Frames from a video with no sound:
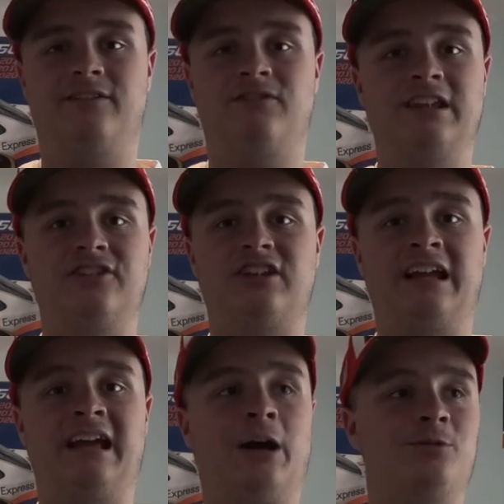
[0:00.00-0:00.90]
finished
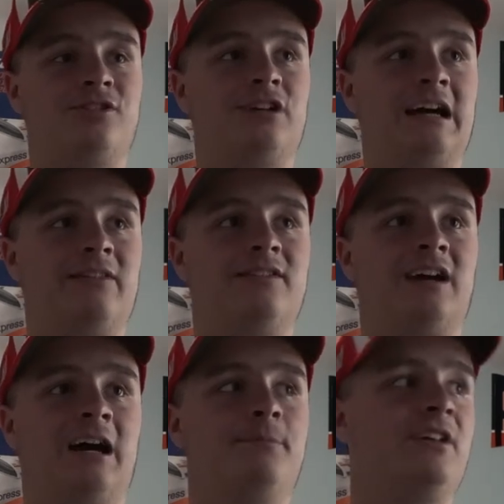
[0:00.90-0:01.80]
outside the
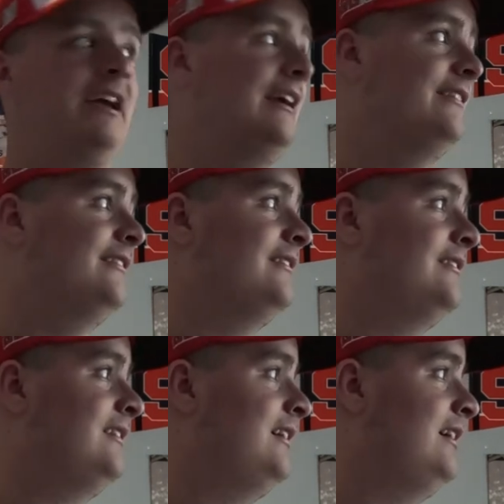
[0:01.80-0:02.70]
top 10.
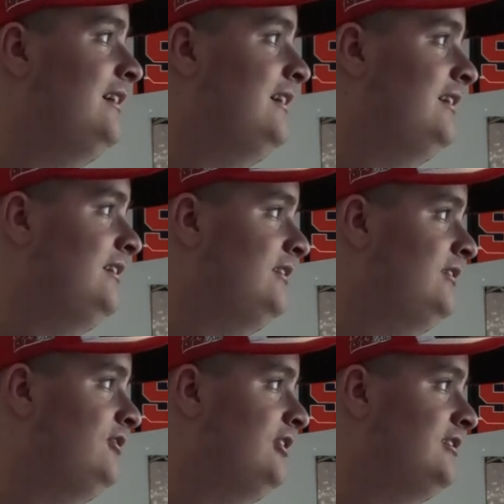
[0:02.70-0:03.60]

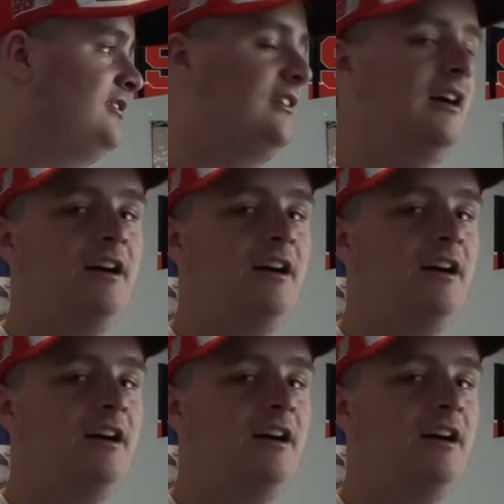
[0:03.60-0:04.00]
Just